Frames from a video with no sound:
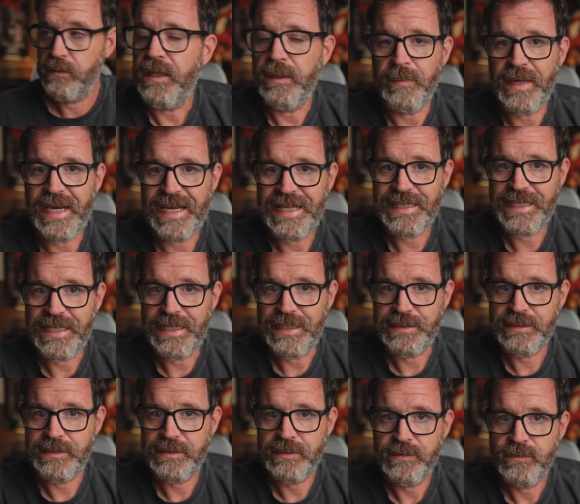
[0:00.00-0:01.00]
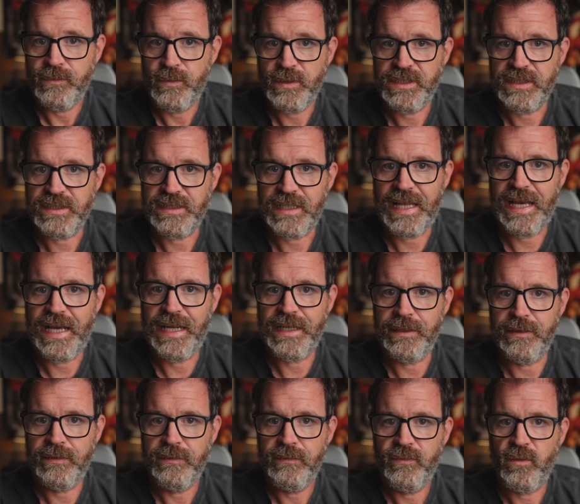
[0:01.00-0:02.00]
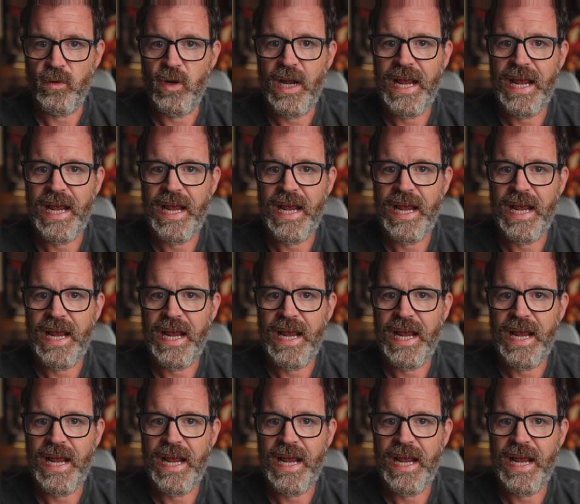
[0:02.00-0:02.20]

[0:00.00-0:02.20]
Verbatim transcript: The malleus, which is Latin for